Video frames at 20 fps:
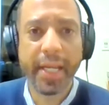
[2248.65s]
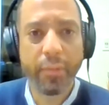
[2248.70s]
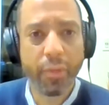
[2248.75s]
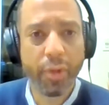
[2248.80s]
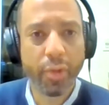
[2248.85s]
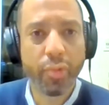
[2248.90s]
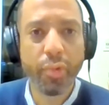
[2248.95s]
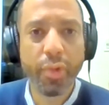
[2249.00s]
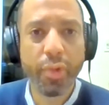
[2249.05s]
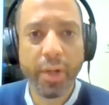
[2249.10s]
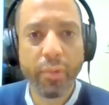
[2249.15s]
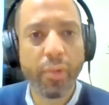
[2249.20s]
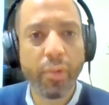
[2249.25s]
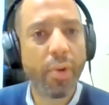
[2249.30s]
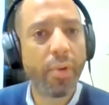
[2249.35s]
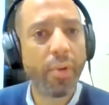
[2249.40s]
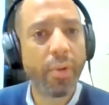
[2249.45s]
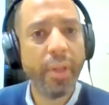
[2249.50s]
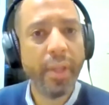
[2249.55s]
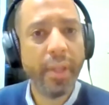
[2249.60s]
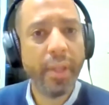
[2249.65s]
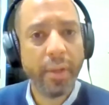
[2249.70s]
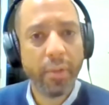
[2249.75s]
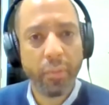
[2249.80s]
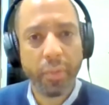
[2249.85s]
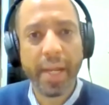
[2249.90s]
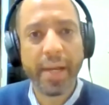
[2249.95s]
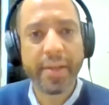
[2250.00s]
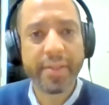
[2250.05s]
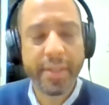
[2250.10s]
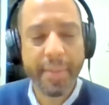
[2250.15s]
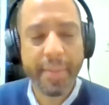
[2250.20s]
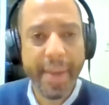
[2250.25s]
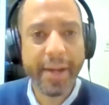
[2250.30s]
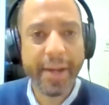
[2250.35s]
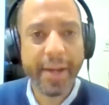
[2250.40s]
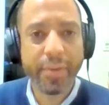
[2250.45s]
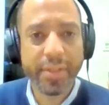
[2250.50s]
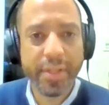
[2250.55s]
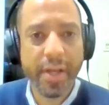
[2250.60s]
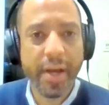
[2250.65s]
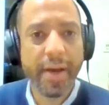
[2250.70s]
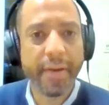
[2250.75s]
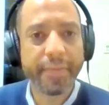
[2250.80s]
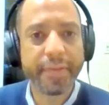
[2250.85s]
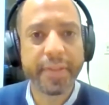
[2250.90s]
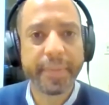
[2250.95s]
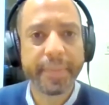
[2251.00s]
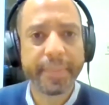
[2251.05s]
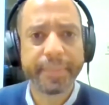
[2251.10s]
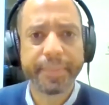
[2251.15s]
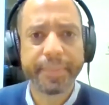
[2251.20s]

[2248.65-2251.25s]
and recruiting role when I was at Microsoft,